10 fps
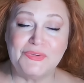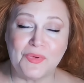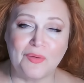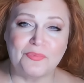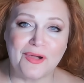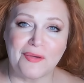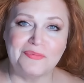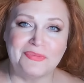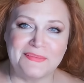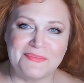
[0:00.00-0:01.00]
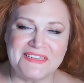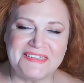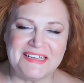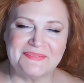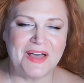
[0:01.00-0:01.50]
but you all probably
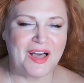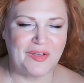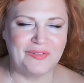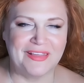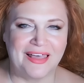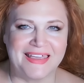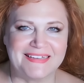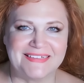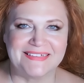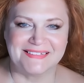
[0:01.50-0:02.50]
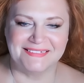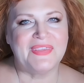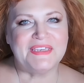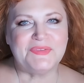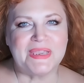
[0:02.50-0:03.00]
missed him a whole lot.
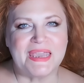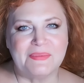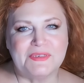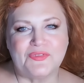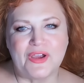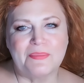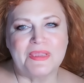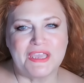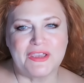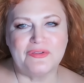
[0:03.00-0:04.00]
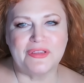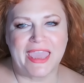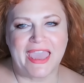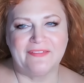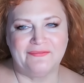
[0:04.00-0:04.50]
And this one comes from Cute
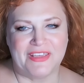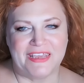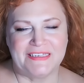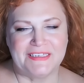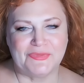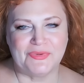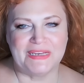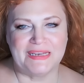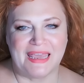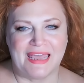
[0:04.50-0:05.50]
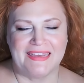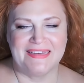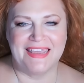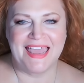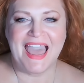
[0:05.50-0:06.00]
Cat Vids 29.